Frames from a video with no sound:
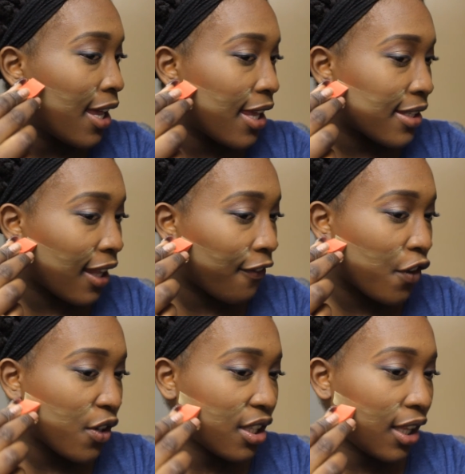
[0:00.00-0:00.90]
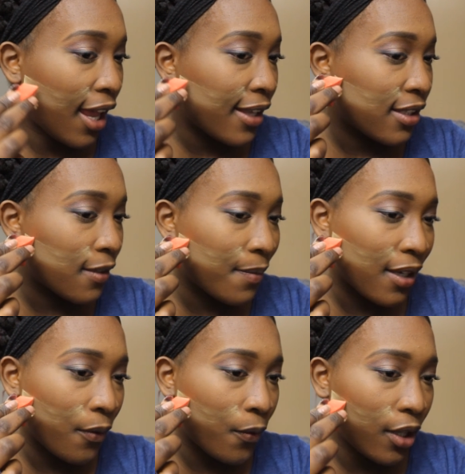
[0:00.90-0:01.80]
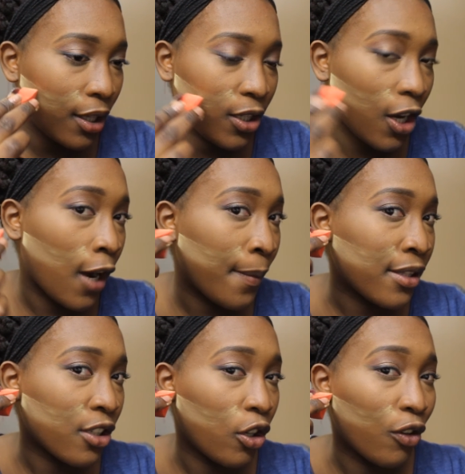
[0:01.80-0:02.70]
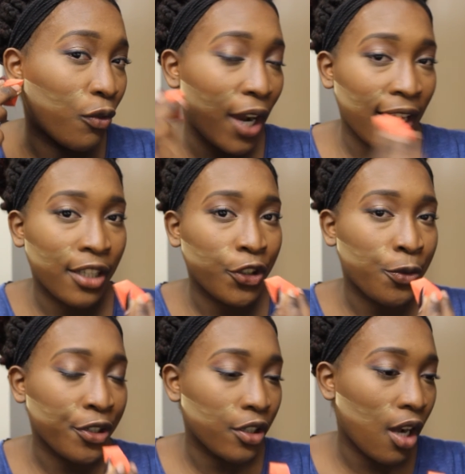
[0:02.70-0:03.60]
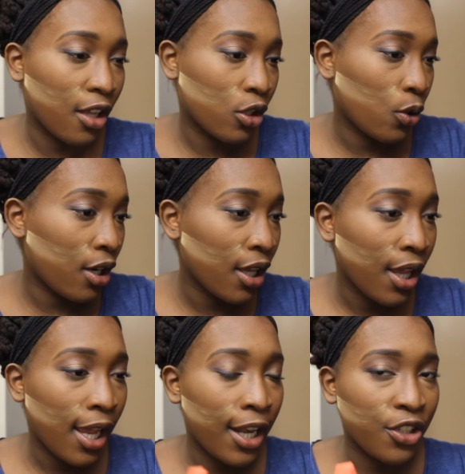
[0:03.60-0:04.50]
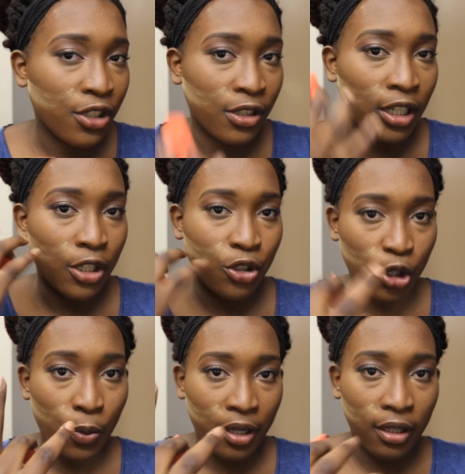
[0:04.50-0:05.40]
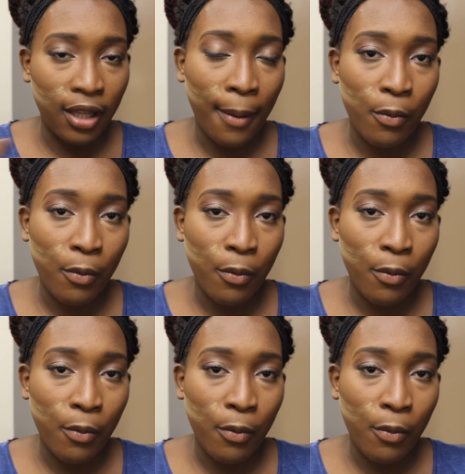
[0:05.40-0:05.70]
is that first line to be really sharp and to go right under where you contoured, and it's just gonna show it a lot